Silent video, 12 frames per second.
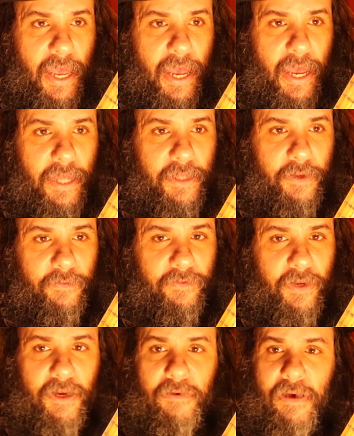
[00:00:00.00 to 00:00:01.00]
And it
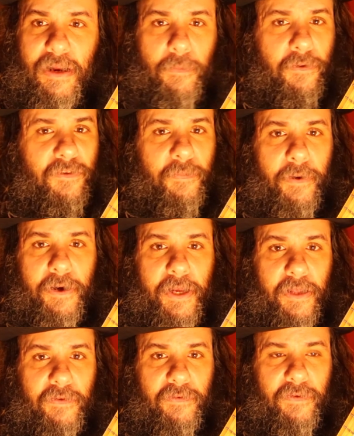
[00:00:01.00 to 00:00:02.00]
was an incredible
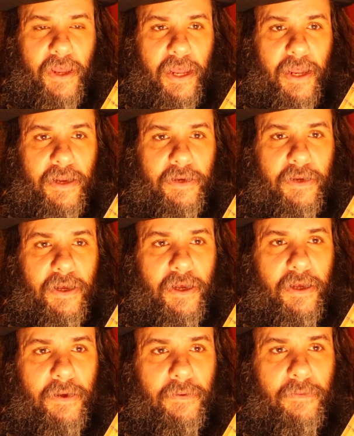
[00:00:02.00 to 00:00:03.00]
experience. And
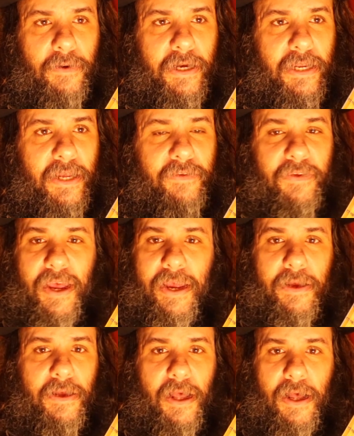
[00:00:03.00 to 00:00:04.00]
uh, what can I
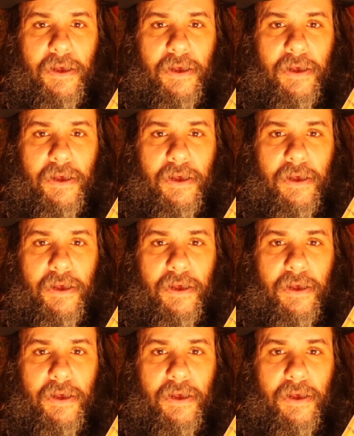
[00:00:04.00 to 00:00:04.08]
say?